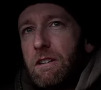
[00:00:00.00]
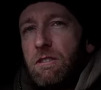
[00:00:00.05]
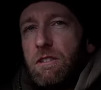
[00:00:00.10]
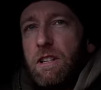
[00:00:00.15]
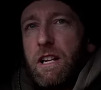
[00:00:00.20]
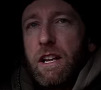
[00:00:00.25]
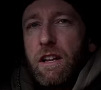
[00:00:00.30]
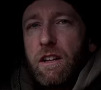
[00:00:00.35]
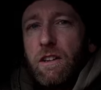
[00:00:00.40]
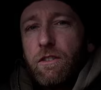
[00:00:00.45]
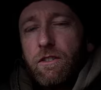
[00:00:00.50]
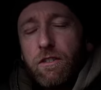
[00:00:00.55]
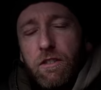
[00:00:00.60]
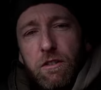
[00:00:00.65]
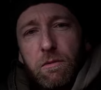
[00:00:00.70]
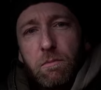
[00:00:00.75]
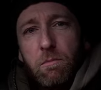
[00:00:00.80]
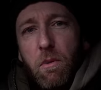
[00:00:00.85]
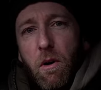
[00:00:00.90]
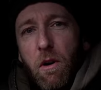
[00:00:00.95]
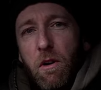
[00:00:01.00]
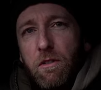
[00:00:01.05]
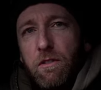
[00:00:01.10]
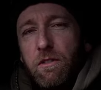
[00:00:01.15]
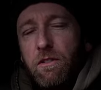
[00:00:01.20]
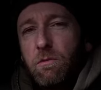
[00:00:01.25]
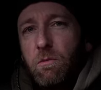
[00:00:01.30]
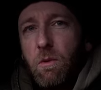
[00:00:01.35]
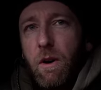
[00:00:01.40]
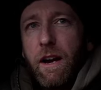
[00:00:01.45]
little
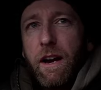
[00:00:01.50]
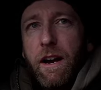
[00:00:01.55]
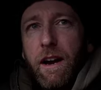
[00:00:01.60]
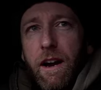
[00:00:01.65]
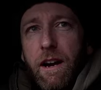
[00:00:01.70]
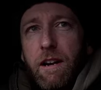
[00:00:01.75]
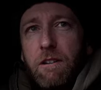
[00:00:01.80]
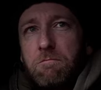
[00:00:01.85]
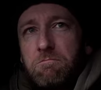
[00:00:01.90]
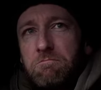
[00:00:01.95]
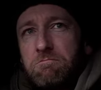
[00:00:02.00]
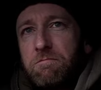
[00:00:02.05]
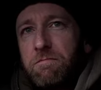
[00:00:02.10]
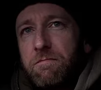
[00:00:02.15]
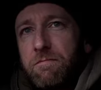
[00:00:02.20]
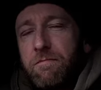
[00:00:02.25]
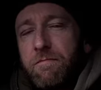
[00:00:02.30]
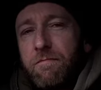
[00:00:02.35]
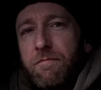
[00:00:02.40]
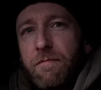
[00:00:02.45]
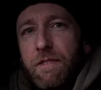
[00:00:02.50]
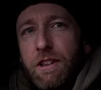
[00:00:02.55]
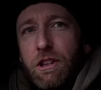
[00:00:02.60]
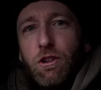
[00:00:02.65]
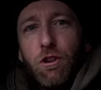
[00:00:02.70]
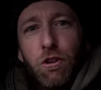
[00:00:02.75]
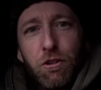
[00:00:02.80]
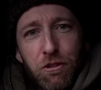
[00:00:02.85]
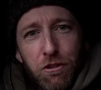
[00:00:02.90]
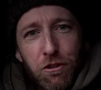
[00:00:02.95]
spots where
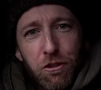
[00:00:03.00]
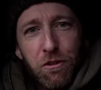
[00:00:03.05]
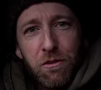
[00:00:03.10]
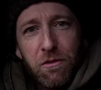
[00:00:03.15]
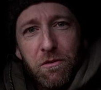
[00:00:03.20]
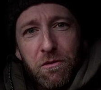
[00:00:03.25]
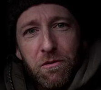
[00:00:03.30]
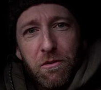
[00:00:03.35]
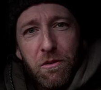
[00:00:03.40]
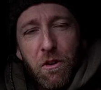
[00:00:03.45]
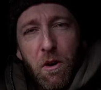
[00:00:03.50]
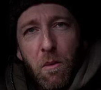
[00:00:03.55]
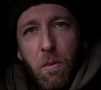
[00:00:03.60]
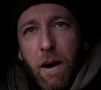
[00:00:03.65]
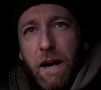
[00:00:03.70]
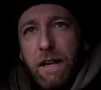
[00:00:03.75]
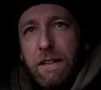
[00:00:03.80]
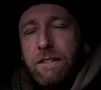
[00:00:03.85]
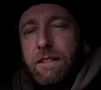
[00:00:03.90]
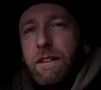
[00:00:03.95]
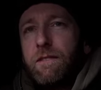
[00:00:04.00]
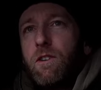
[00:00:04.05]
looks good for a bite.